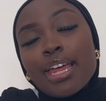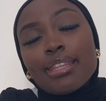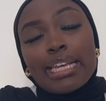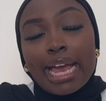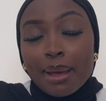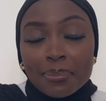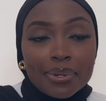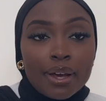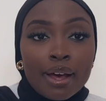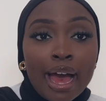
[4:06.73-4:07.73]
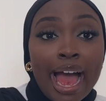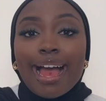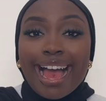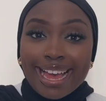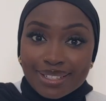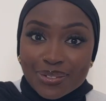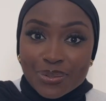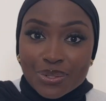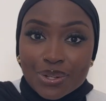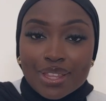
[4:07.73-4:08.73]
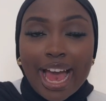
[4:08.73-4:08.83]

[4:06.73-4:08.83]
the Gambia and also the